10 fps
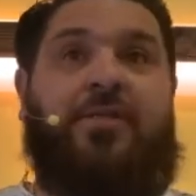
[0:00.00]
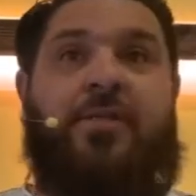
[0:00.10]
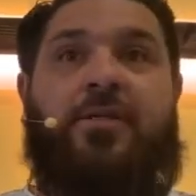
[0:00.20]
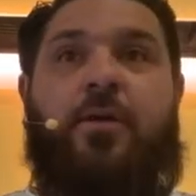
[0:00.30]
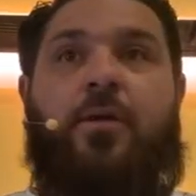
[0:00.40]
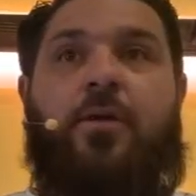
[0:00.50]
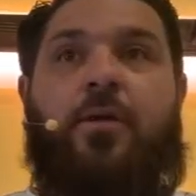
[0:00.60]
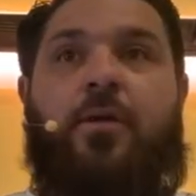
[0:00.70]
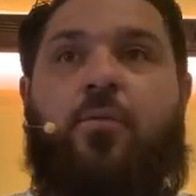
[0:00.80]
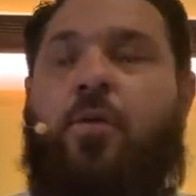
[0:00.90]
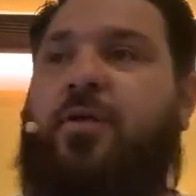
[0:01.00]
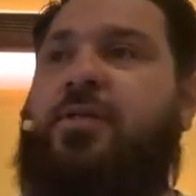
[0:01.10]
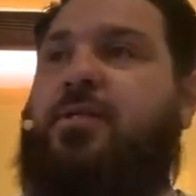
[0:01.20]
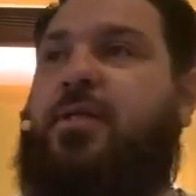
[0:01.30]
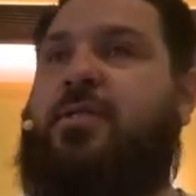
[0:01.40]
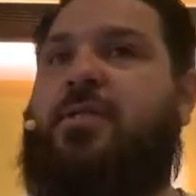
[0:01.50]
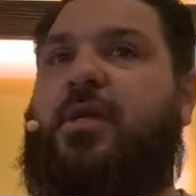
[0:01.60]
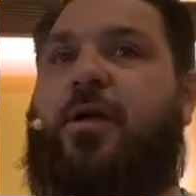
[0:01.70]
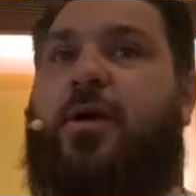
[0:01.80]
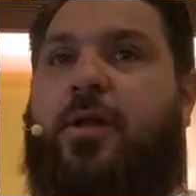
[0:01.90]
is, well, this, this
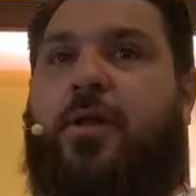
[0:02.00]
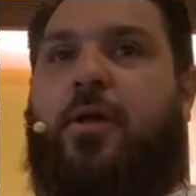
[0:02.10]
isn't good.